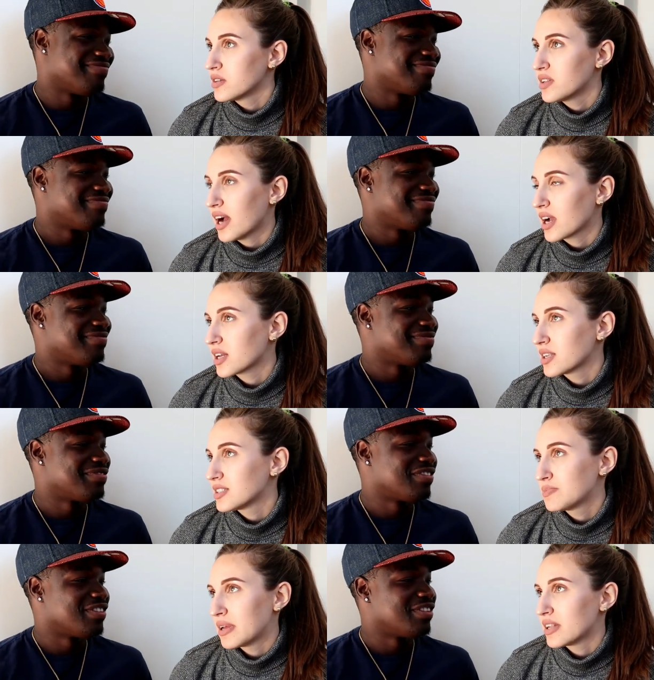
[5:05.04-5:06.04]
Speaker 1: not gonna
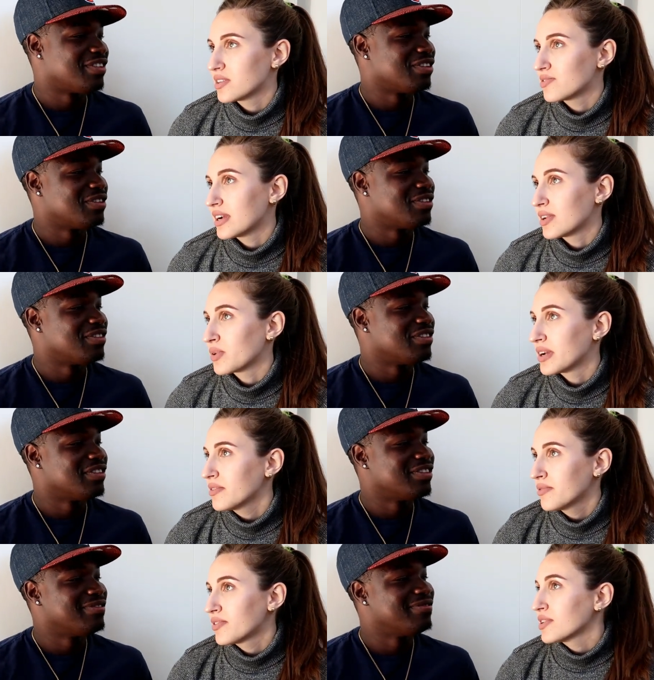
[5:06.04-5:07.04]
spend it right away,
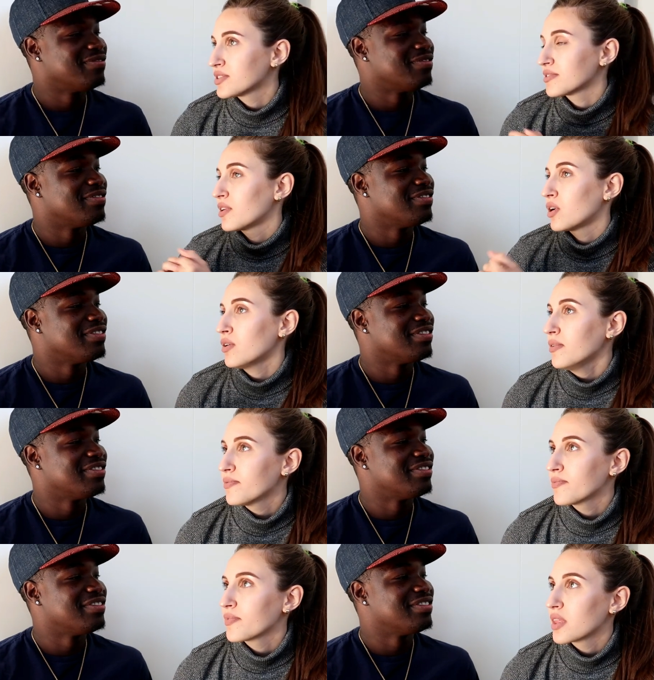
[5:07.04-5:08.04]
first of all.
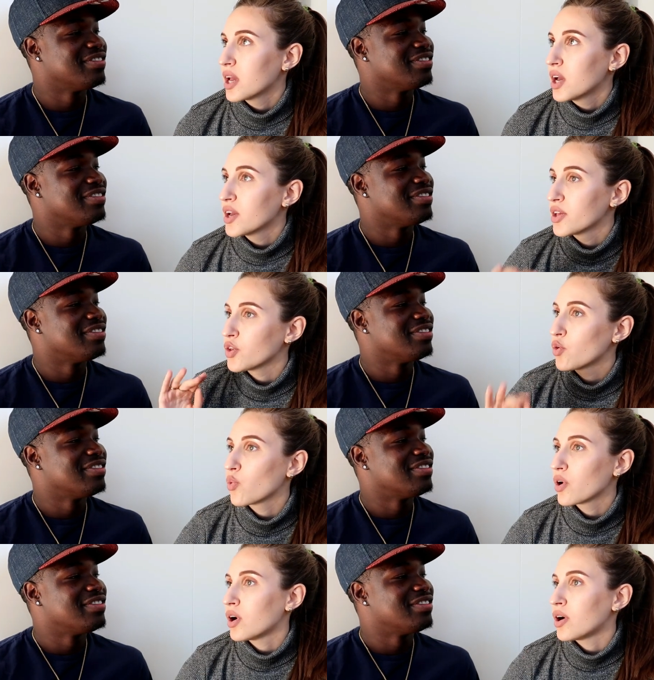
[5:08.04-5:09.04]
You
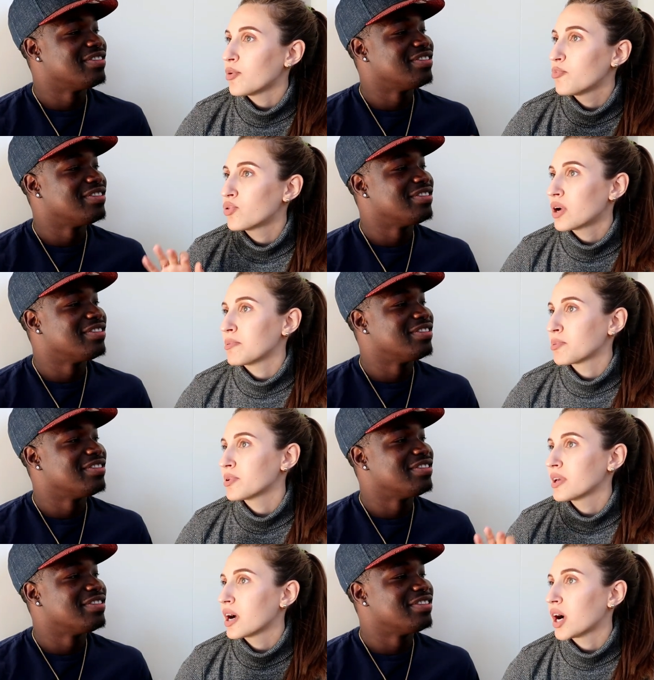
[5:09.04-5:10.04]
will
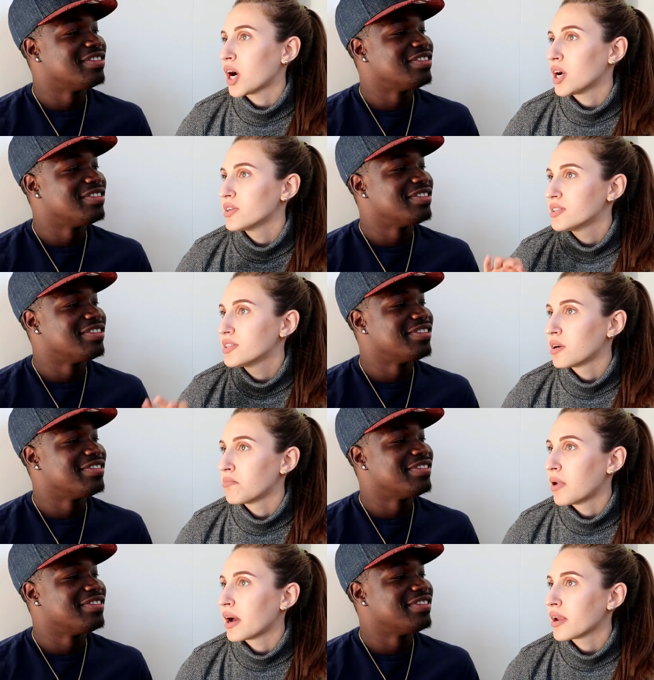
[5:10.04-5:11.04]
probably hire
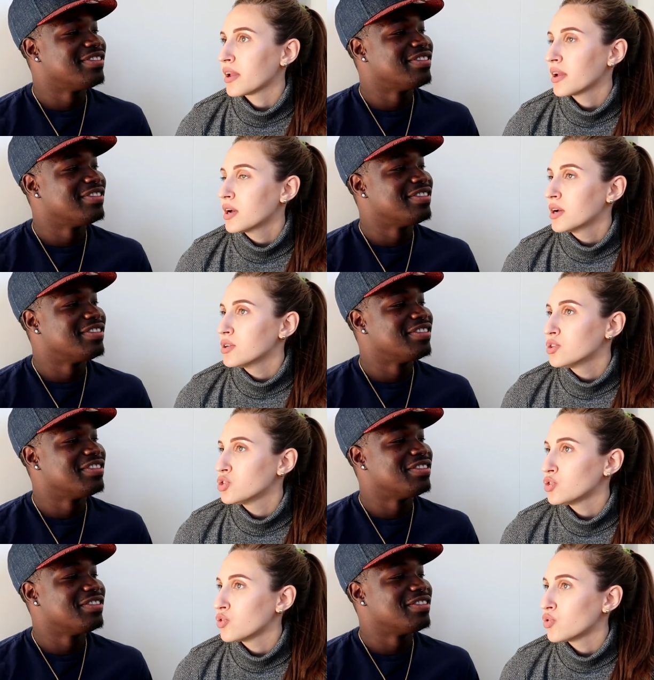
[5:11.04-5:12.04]
somebody
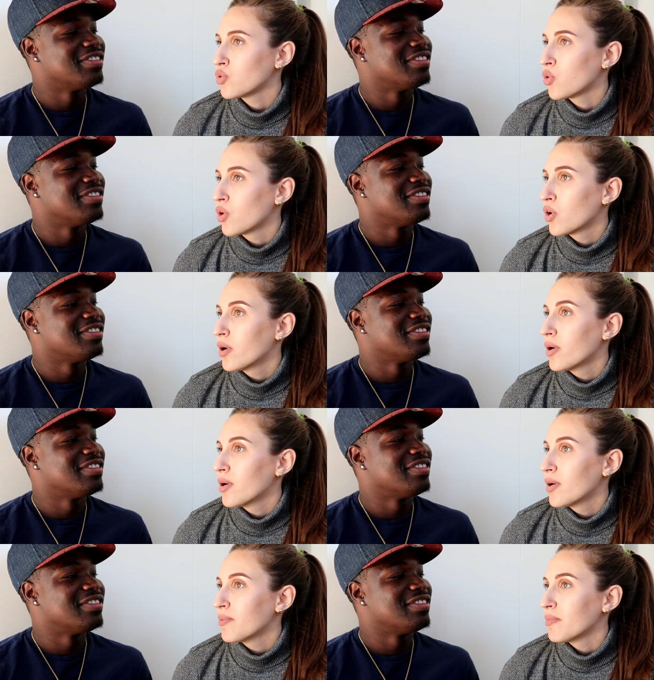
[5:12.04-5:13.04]
to
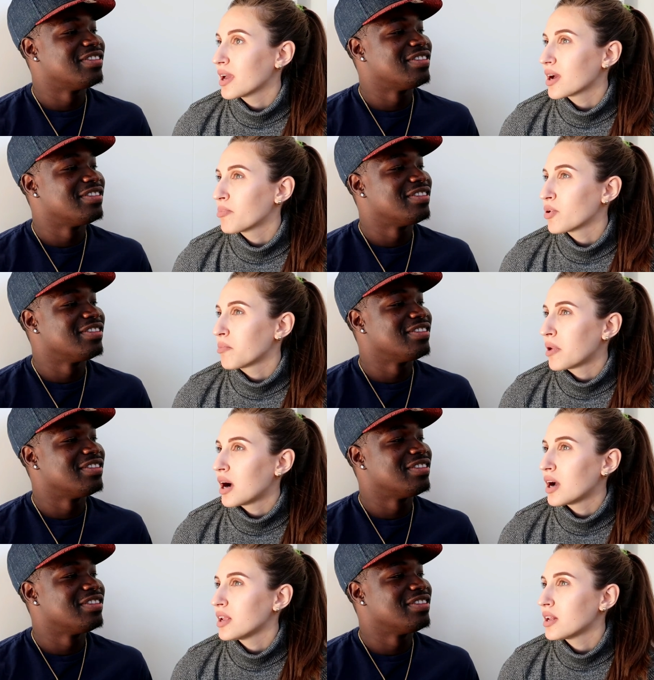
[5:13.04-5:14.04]
make up your
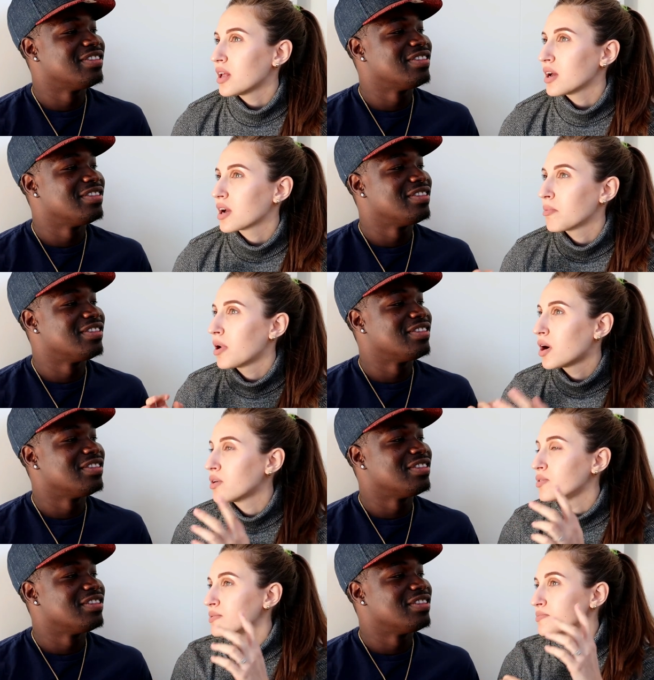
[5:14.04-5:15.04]
mind like about